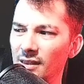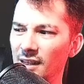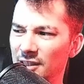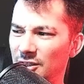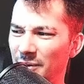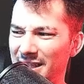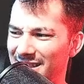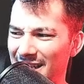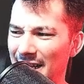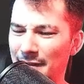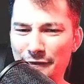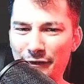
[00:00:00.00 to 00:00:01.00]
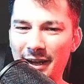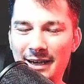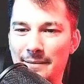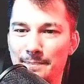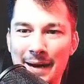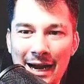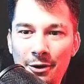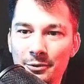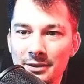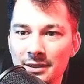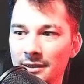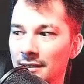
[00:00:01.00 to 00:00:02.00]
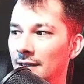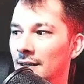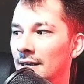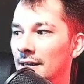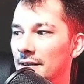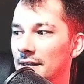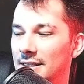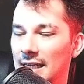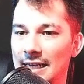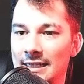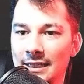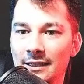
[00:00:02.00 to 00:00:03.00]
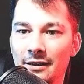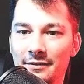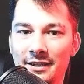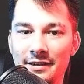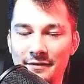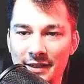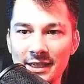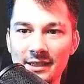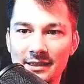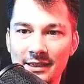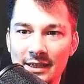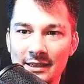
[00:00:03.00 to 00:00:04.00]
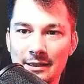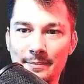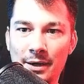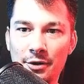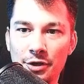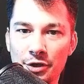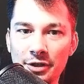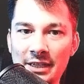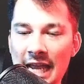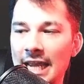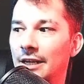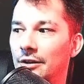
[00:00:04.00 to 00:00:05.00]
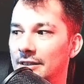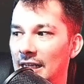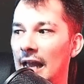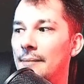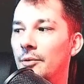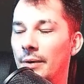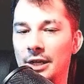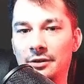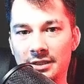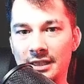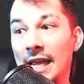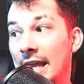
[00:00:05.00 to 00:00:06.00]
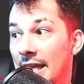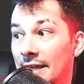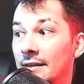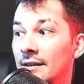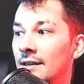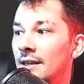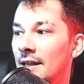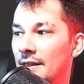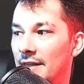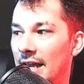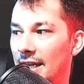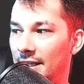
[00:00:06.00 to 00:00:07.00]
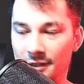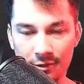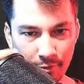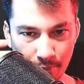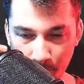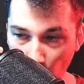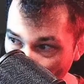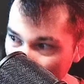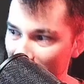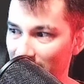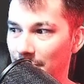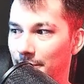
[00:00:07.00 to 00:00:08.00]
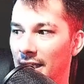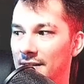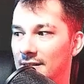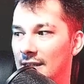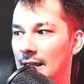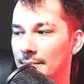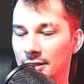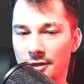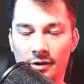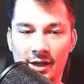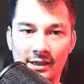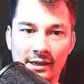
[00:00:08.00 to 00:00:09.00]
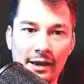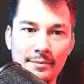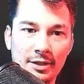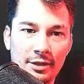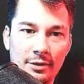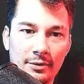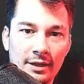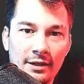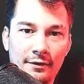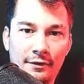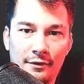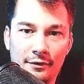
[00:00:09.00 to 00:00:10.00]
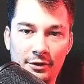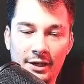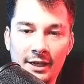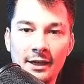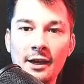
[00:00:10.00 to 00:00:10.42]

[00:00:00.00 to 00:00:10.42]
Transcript: so it's not a fucking about this idea of conveniency. It's about you're taking our time away. You're saying that it is pointless to play this game and to grind time into it for free.